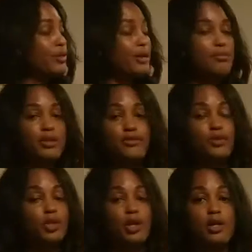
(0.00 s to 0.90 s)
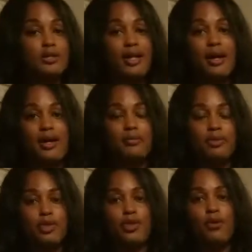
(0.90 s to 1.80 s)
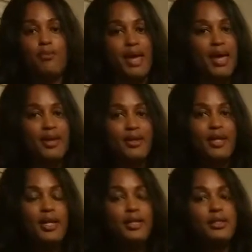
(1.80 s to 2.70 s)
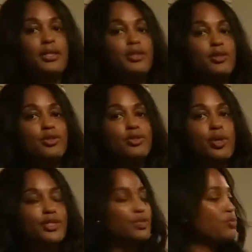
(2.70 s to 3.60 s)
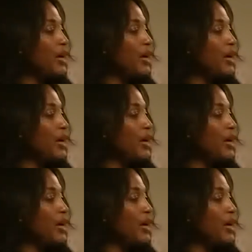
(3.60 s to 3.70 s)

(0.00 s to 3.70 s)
grandmother for a long time to go back to get those questions.